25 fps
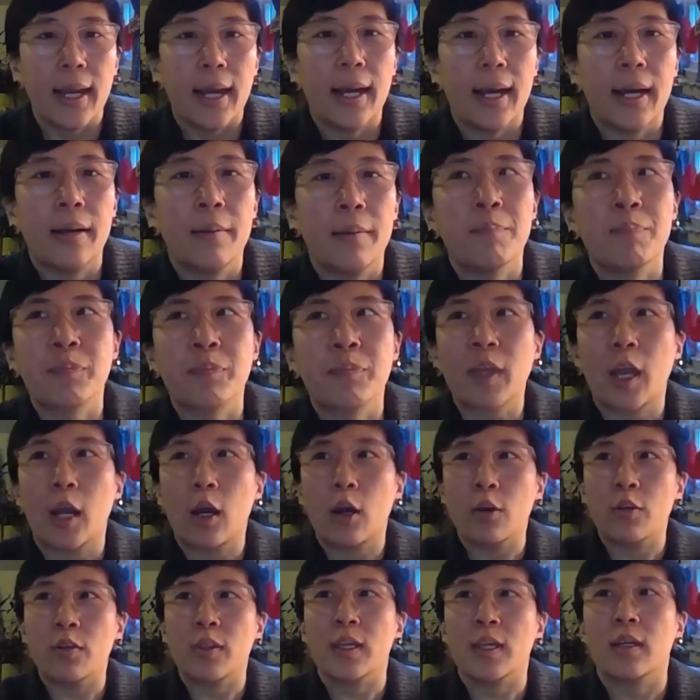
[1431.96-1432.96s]
um,
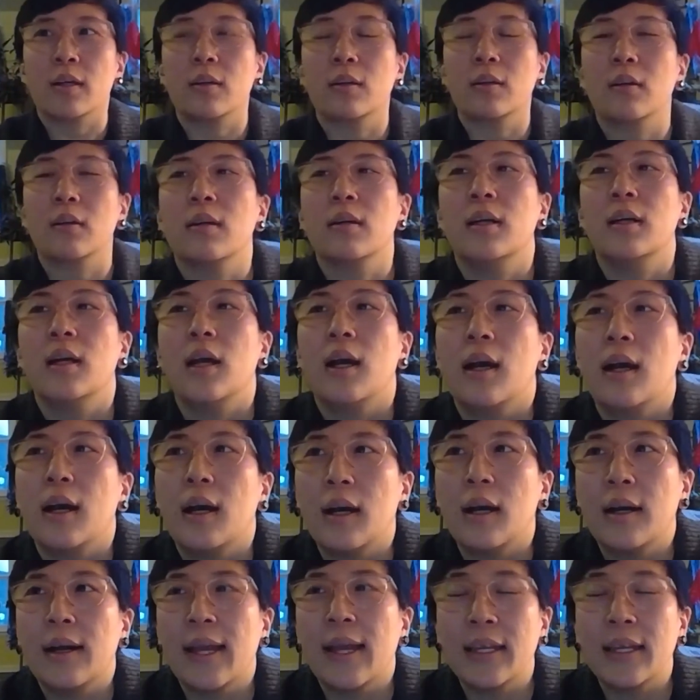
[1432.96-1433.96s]
are there
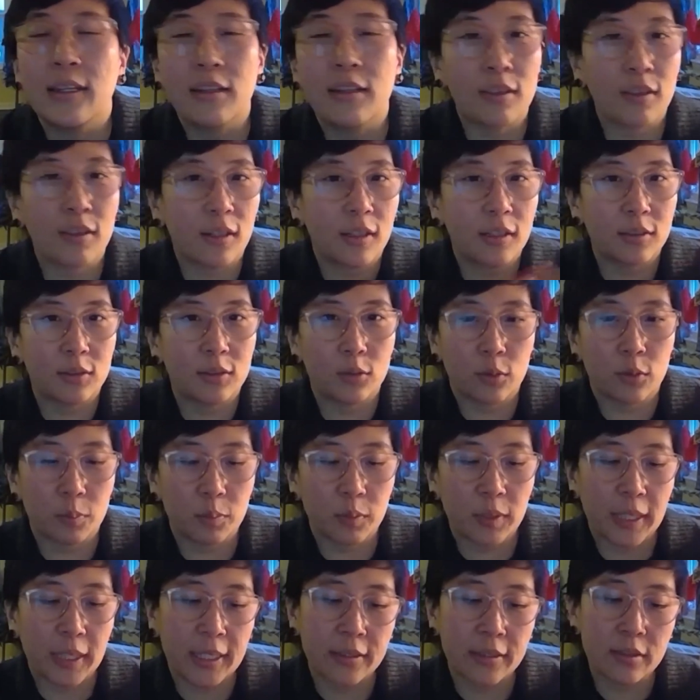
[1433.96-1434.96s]
uh, any thoughts or
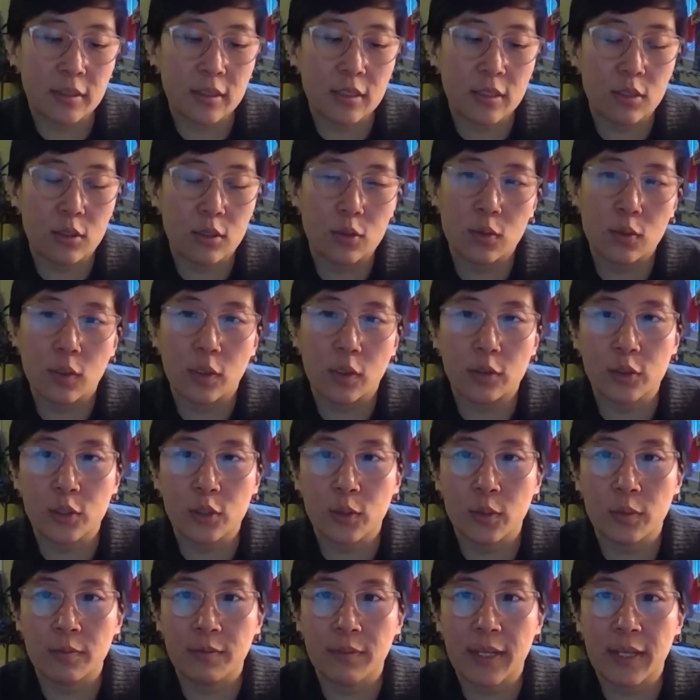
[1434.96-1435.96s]
plans to
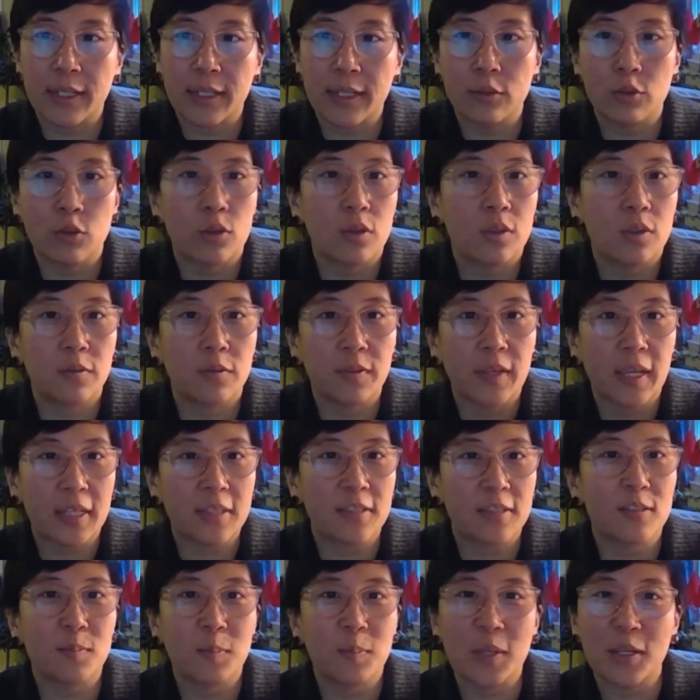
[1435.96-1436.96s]
also invite sort of
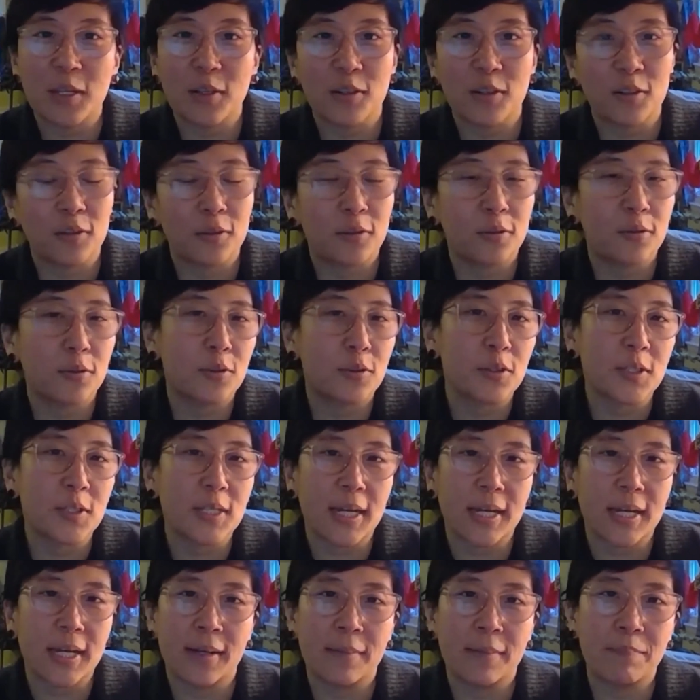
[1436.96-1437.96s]
guest speakers
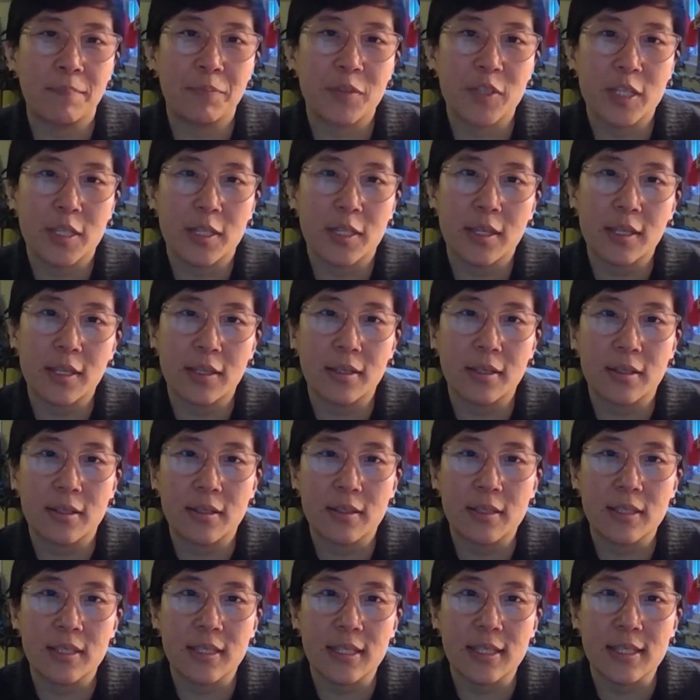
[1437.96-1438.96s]
um, to
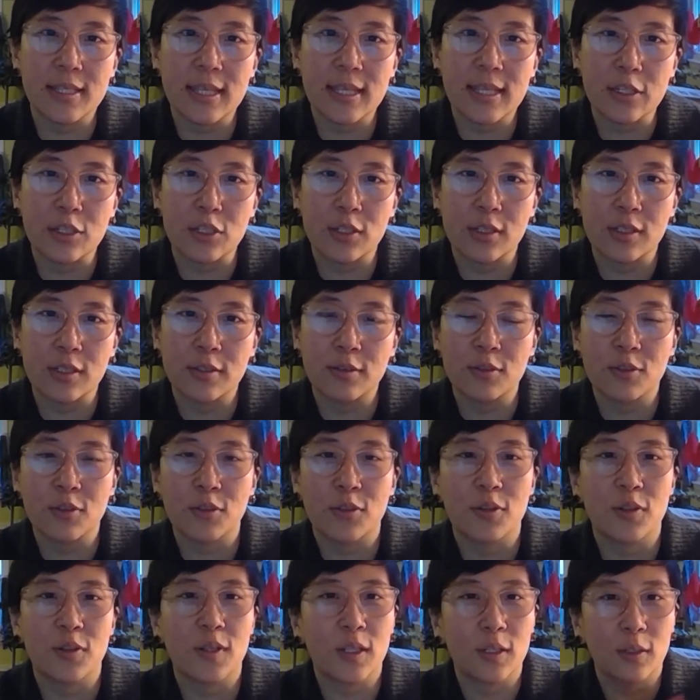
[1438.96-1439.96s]
the to the sessions?
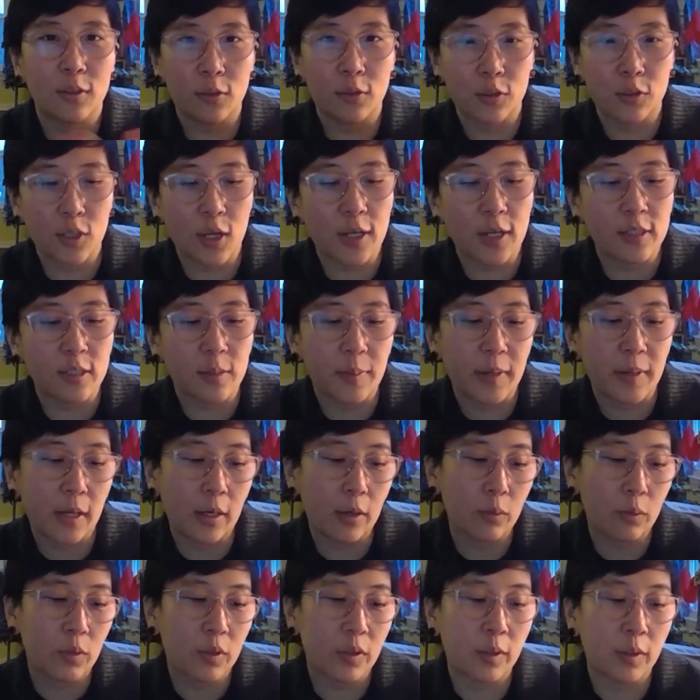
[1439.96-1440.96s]
Or you know, you talked
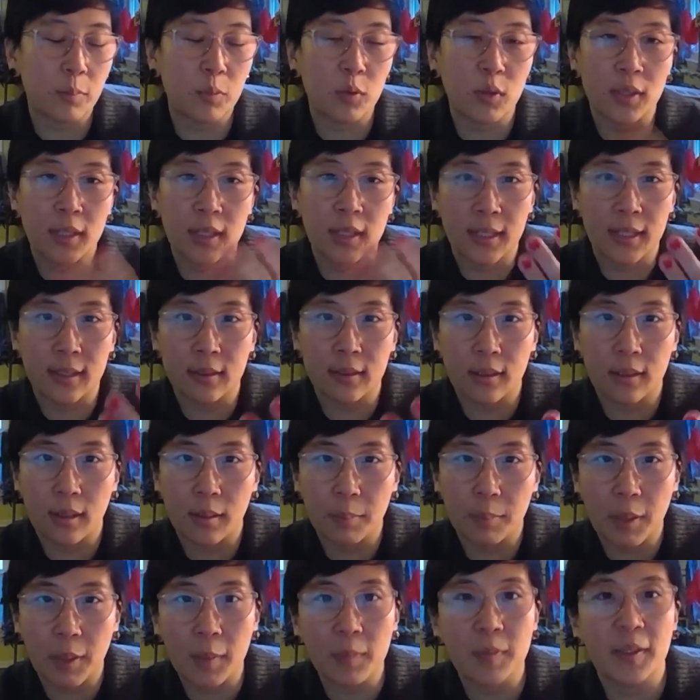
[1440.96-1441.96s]
about really bringing in
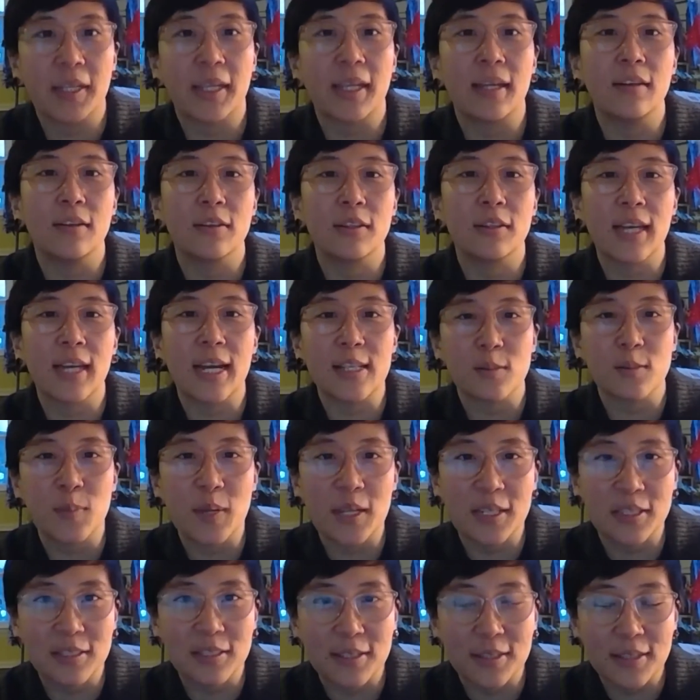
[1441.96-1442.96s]
a public health
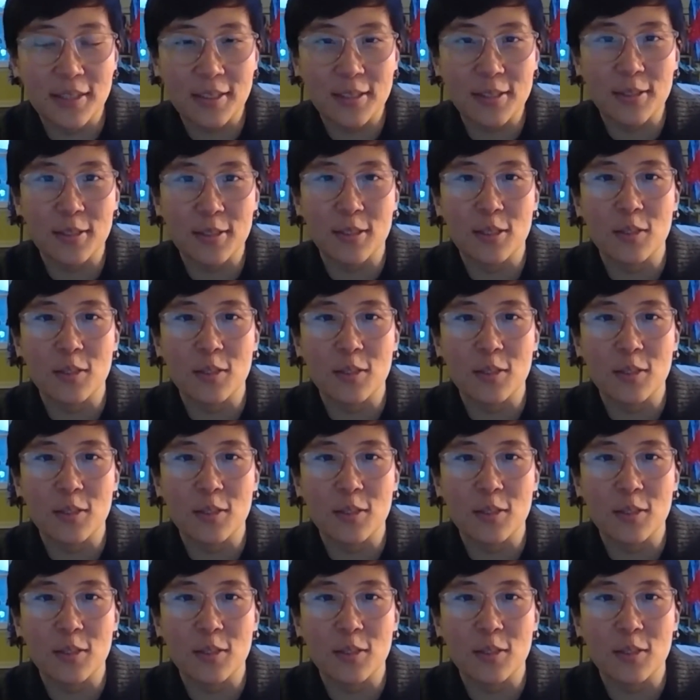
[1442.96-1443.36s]
aspect to this,